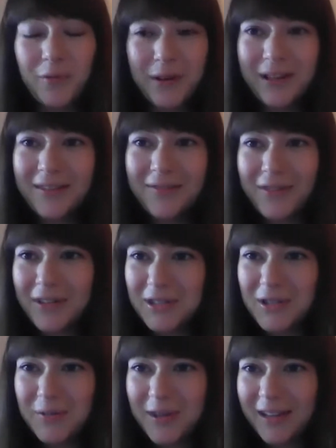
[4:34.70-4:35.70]
it really
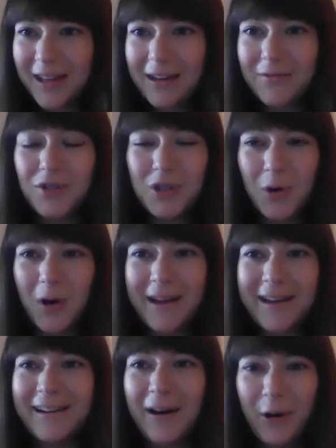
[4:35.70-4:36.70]
fills you with a lot of joy
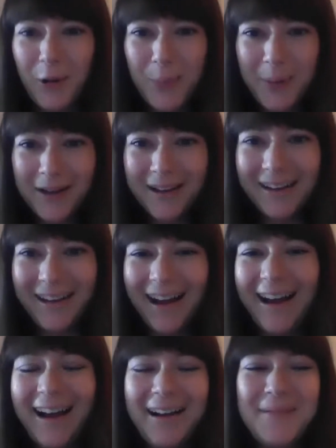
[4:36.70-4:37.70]
and hope.
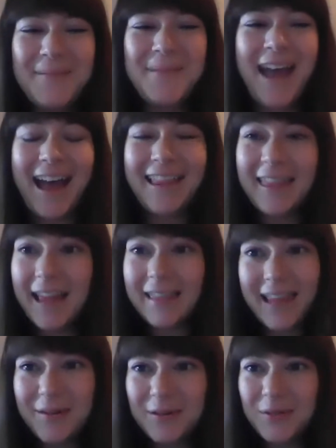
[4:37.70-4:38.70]

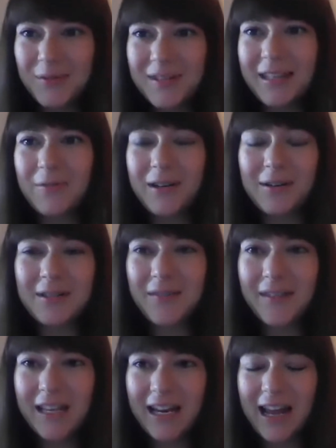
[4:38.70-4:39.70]
And that was really what I was
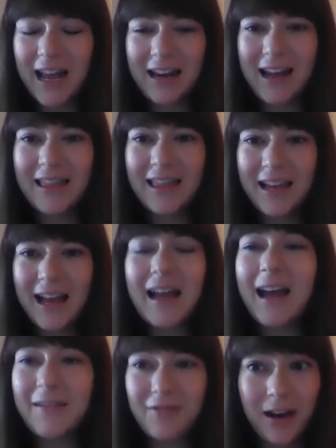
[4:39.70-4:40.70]
feeling. And I think
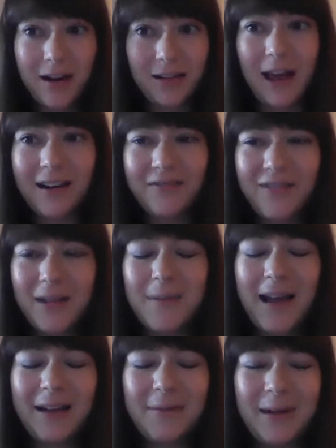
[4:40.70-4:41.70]
I've gotten a lot of
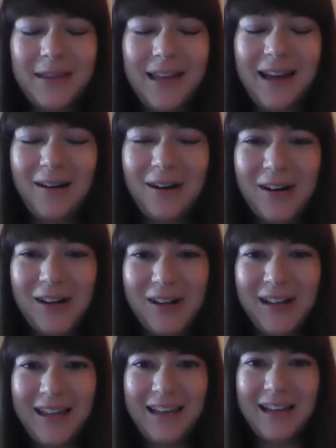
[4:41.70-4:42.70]
feedback about that
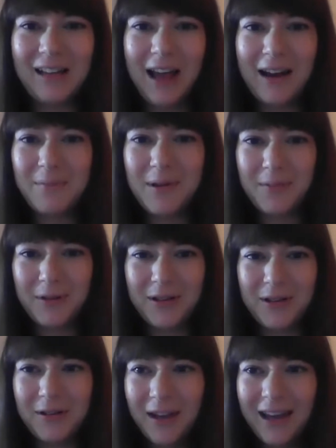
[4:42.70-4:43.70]
article. I think a lot of people
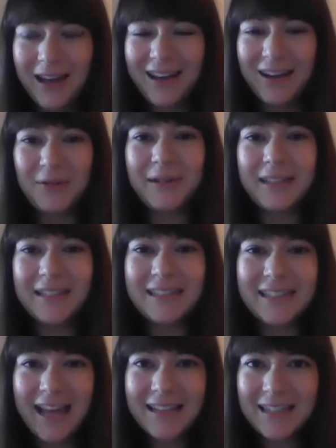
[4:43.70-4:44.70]
could
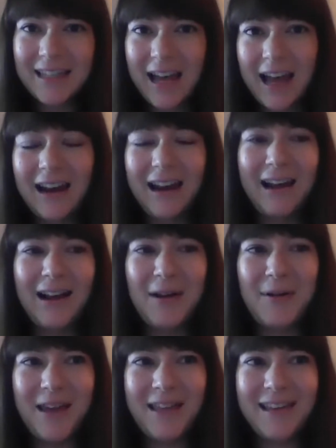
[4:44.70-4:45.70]
really sense that.
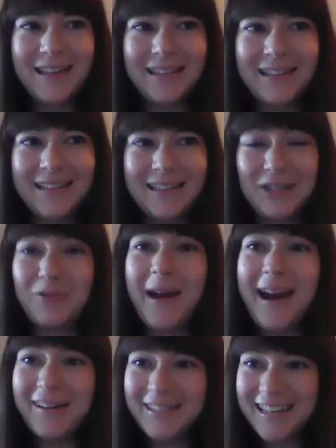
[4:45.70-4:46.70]
I think it's
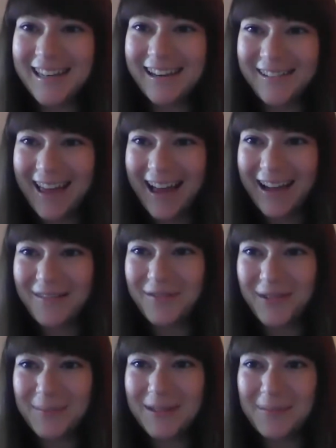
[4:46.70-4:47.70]
rare to hear that
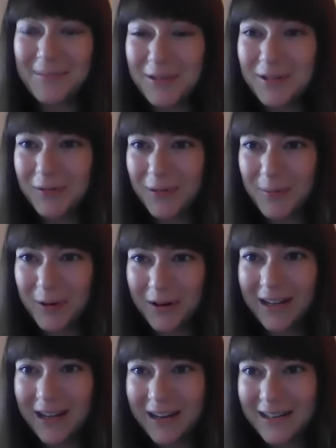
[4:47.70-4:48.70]
from someone who's
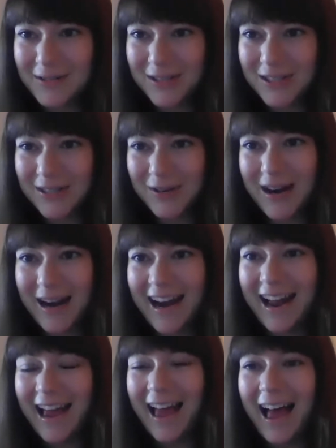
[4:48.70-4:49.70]
reporting on a news
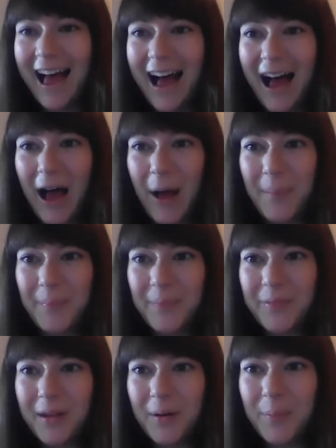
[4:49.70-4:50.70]
story.
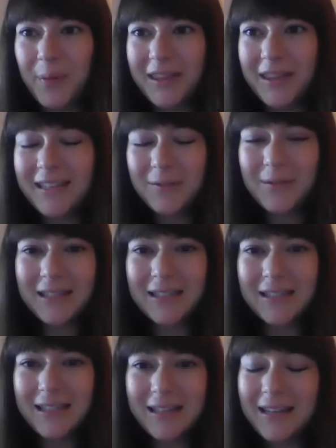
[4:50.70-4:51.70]
But this
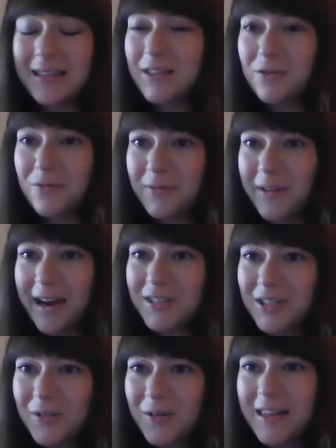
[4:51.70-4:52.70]
was the rare
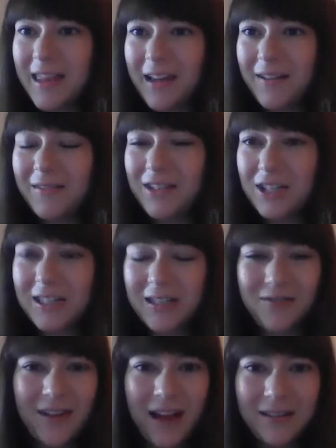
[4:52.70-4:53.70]
story that just
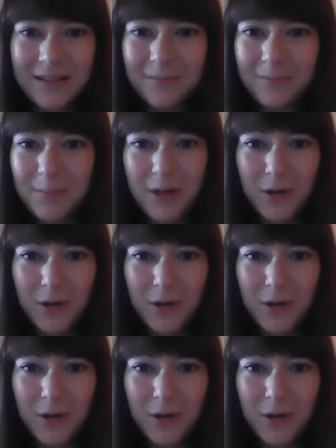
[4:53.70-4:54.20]
felt